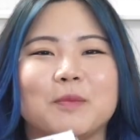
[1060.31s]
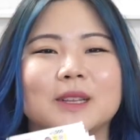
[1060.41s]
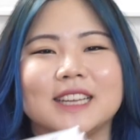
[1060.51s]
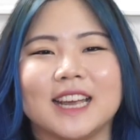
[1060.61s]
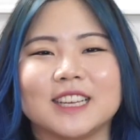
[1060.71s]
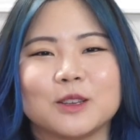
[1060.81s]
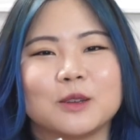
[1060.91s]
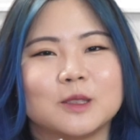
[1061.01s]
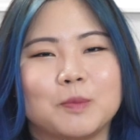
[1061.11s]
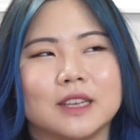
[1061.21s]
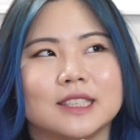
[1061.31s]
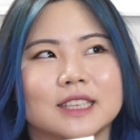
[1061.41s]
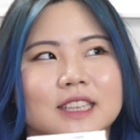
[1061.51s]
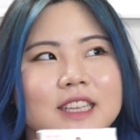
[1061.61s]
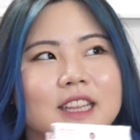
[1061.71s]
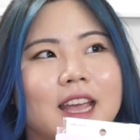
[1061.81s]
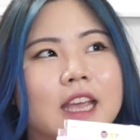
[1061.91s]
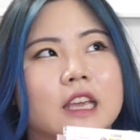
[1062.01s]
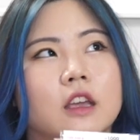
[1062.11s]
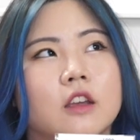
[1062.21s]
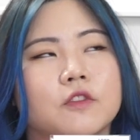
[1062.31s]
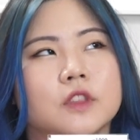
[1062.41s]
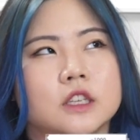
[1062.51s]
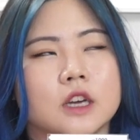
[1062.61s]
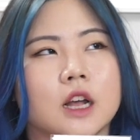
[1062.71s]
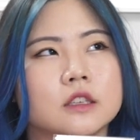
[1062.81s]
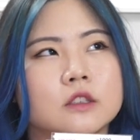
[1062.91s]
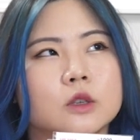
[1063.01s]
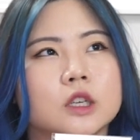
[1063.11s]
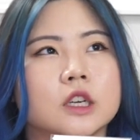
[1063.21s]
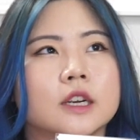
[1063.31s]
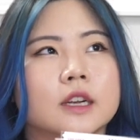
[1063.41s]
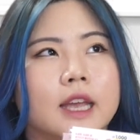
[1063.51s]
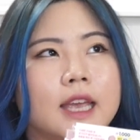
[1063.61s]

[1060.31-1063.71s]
But Daiso is basically like if the dollar store